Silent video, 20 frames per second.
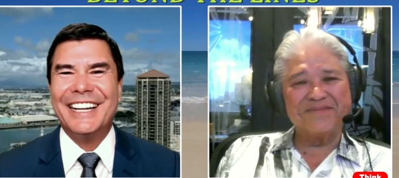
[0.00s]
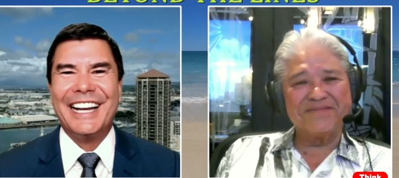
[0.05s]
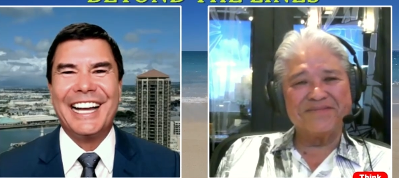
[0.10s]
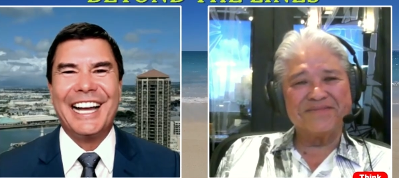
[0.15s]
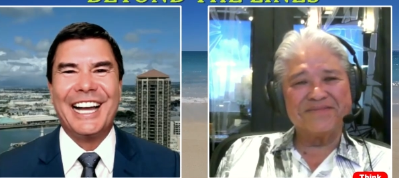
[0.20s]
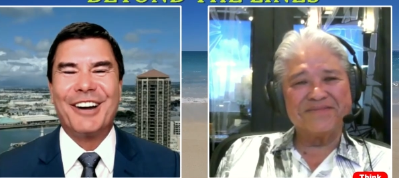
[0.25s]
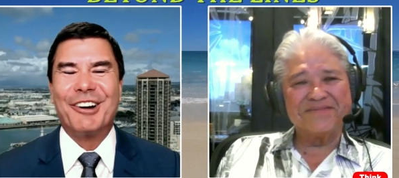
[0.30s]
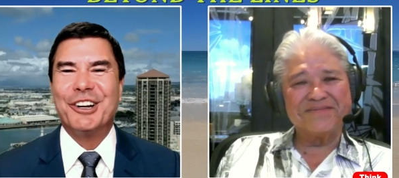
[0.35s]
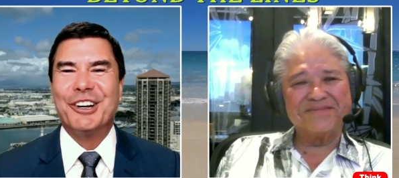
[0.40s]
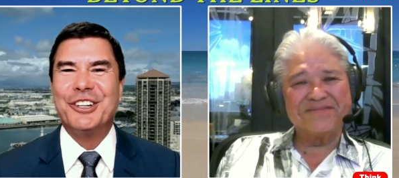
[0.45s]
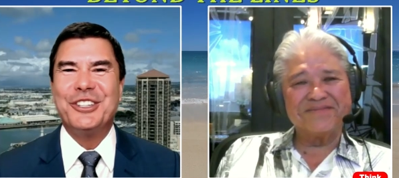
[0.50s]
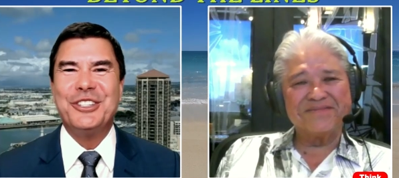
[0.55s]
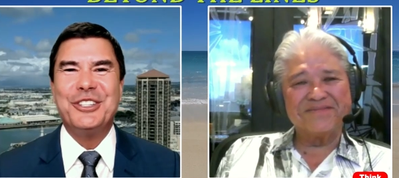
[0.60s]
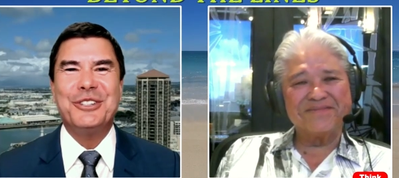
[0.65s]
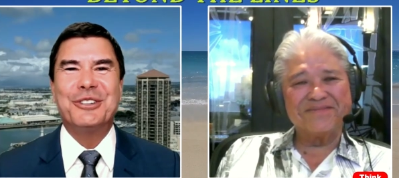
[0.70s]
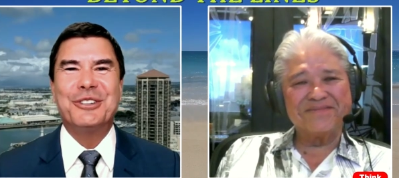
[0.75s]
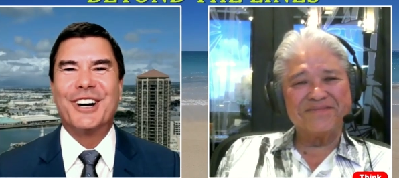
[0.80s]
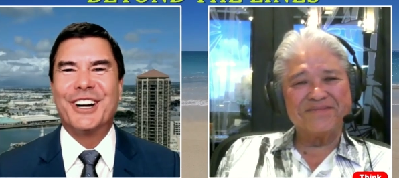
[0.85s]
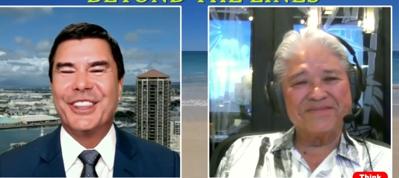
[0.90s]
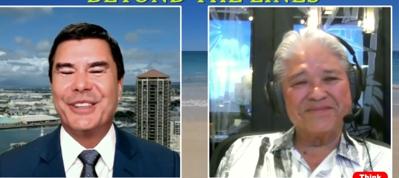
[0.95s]
Speaker 1: Howard,
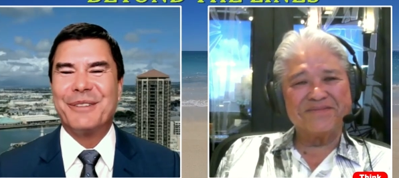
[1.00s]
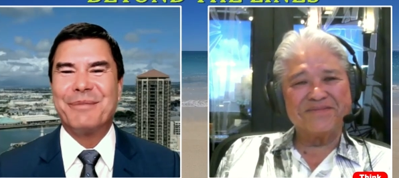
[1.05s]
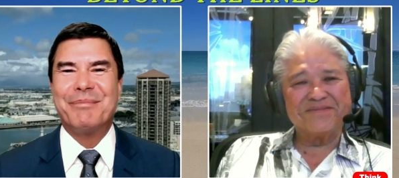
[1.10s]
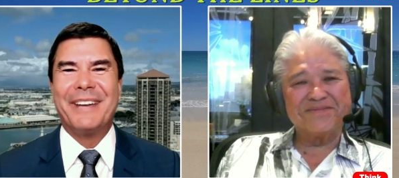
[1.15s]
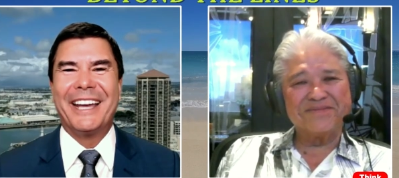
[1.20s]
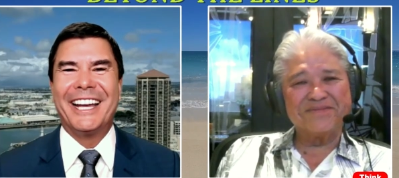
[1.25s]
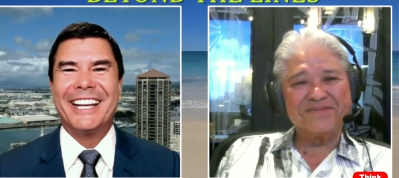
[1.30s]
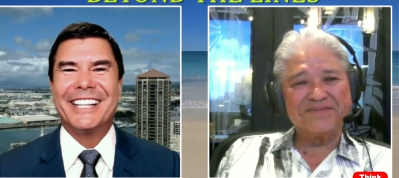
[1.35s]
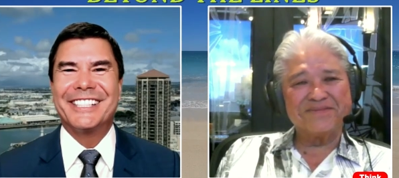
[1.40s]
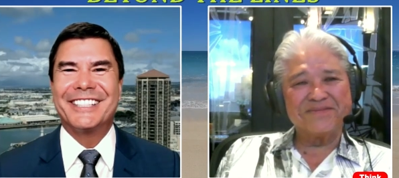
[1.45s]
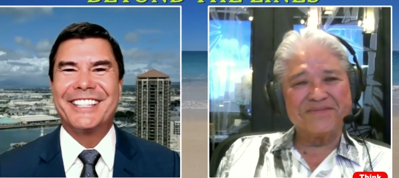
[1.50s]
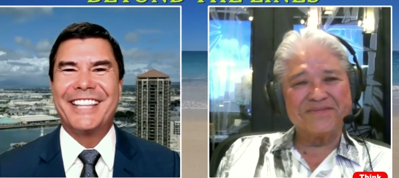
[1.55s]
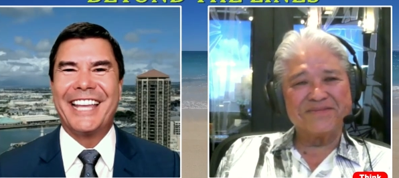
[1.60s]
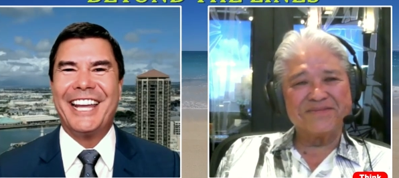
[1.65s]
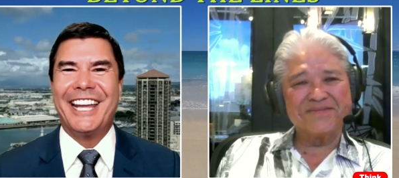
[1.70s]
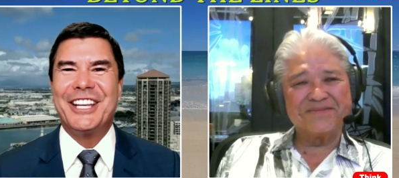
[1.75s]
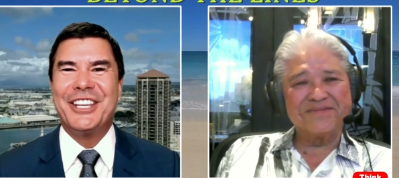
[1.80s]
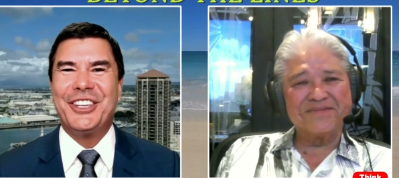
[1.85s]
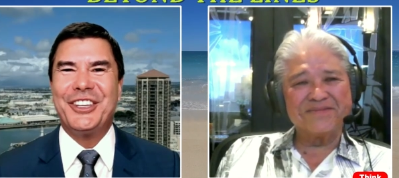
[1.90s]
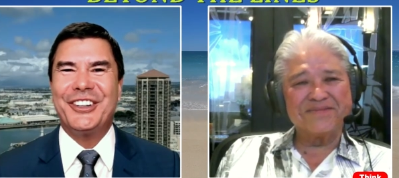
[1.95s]
you are the best.
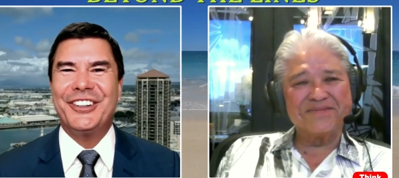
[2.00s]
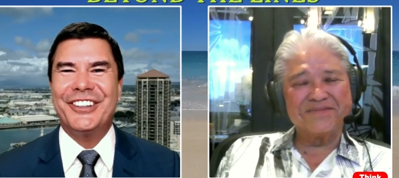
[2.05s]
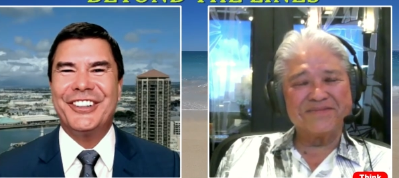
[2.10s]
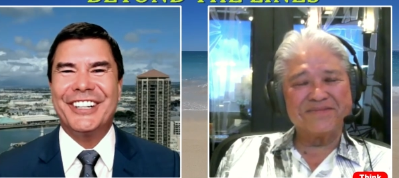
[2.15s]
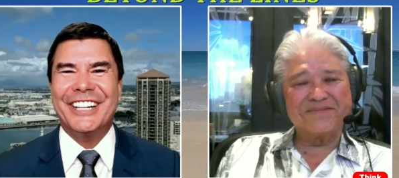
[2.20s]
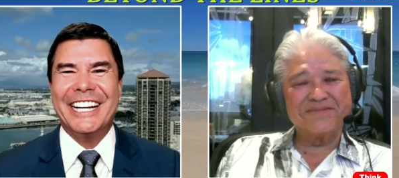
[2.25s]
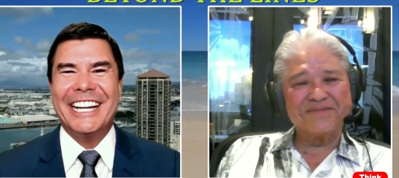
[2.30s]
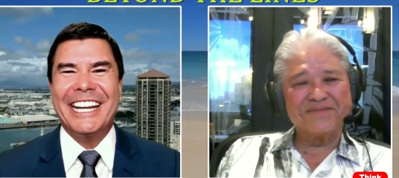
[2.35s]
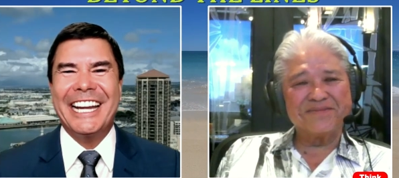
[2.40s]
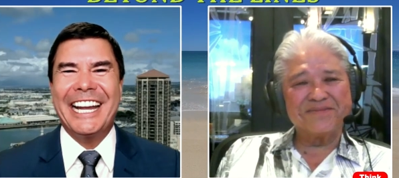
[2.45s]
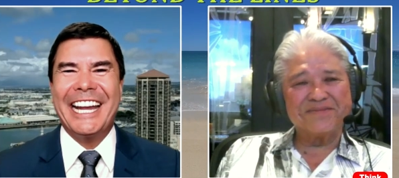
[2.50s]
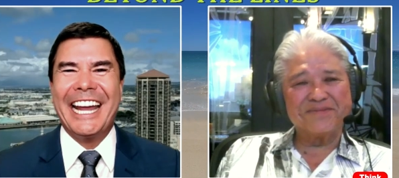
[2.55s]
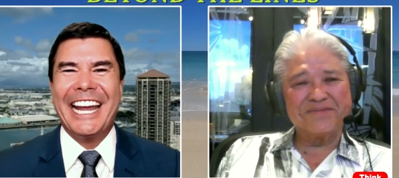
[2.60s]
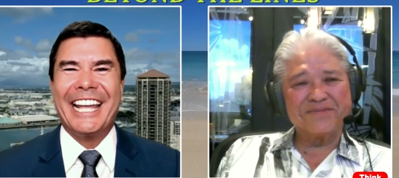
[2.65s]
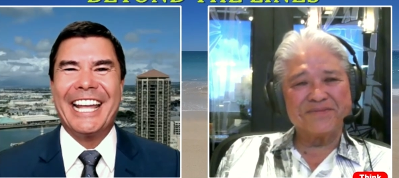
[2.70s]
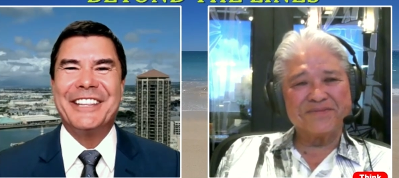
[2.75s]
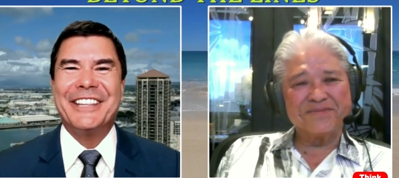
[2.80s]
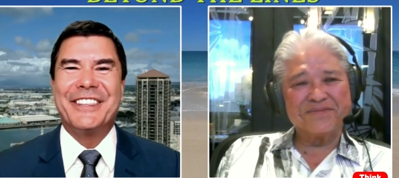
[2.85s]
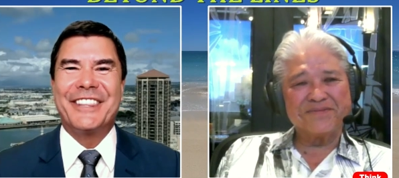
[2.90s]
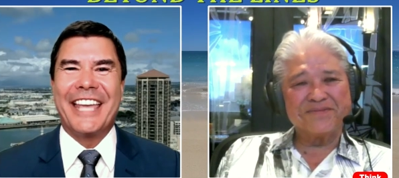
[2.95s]
Thank you.
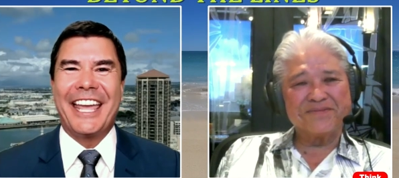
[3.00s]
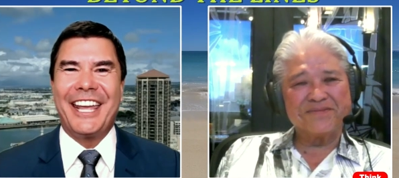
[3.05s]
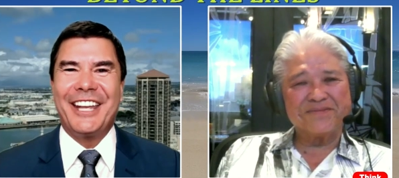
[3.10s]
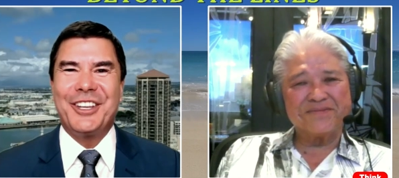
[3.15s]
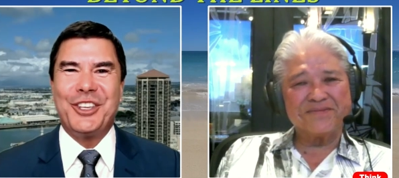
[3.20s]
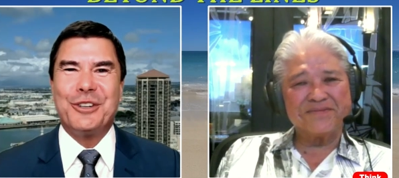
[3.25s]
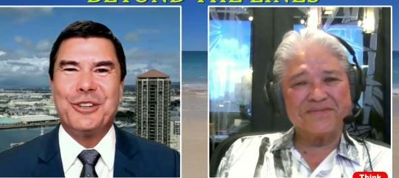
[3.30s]
And thank